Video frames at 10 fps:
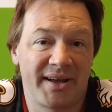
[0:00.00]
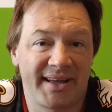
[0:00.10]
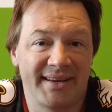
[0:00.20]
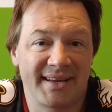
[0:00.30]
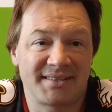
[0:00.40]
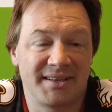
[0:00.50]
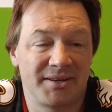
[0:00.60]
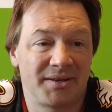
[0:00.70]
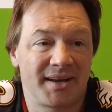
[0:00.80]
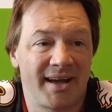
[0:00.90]
try again next
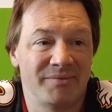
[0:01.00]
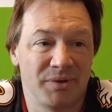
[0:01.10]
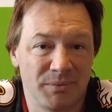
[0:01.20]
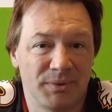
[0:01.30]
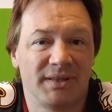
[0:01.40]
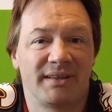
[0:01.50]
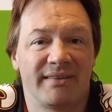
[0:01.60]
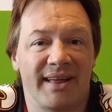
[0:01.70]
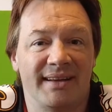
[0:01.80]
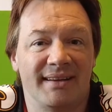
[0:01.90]
year and we
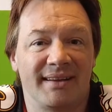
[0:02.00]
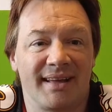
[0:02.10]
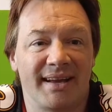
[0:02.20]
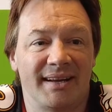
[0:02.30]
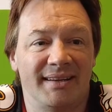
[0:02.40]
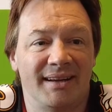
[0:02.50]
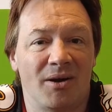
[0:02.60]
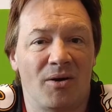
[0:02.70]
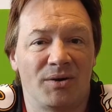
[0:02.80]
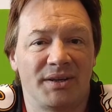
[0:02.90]
will then get an
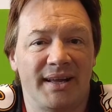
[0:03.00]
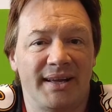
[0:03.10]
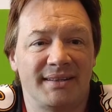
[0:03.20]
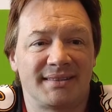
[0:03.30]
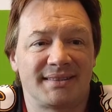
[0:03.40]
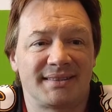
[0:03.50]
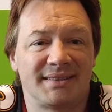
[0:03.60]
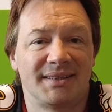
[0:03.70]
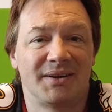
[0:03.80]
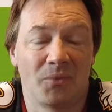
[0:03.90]
alternate
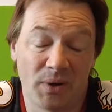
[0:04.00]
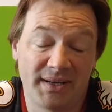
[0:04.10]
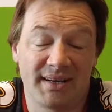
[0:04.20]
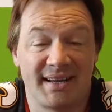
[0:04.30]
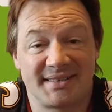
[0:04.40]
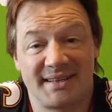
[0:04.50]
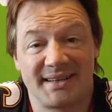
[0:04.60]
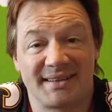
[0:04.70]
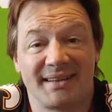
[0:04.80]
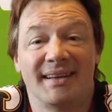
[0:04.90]
Winter
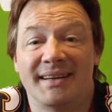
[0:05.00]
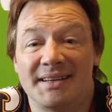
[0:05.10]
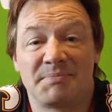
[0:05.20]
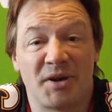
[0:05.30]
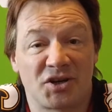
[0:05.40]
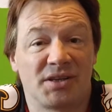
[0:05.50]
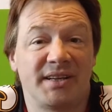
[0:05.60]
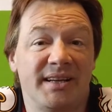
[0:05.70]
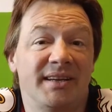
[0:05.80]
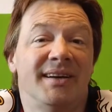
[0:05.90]
Classic
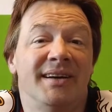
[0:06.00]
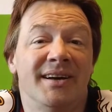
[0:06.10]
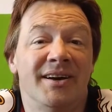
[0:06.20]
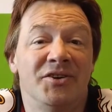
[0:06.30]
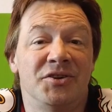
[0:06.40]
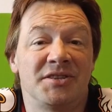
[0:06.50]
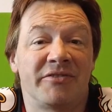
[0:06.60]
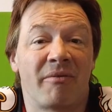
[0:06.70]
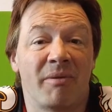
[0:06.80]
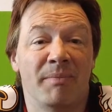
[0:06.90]
specialty jersey
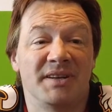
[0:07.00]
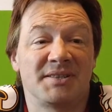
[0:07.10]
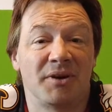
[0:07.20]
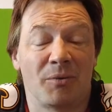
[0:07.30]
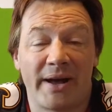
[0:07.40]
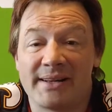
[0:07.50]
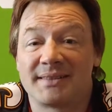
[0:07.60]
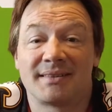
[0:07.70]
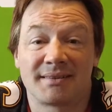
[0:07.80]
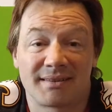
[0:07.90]
from the Minnesota
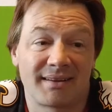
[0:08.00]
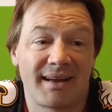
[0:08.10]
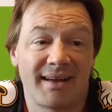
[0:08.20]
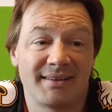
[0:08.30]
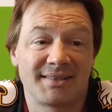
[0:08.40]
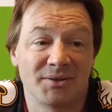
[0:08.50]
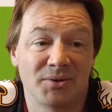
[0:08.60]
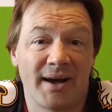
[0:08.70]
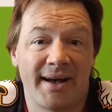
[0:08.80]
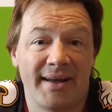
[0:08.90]
Wild.
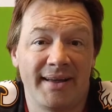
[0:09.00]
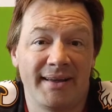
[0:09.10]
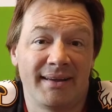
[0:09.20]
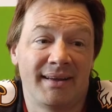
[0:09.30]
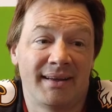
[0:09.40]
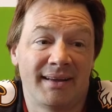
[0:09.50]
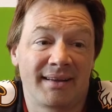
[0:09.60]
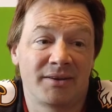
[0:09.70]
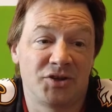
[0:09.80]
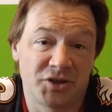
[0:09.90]
So I
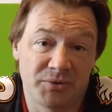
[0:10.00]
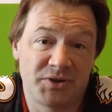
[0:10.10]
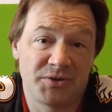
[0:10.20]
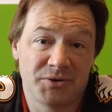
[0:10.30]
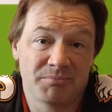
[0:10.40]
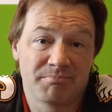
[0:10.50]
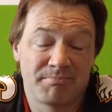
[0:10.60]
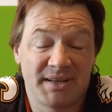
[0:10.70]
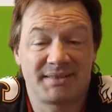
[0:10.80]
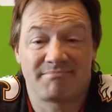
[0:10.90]
could show it to you,
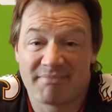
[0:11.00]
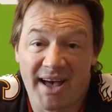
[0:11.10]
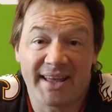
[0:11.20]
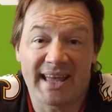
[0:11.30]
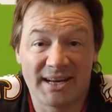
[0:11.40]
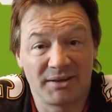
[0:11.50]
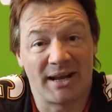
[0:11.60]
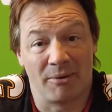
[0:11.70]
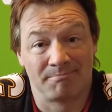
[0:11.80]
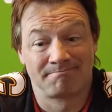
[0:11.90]
but I cannot
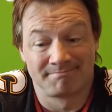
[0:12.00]
now.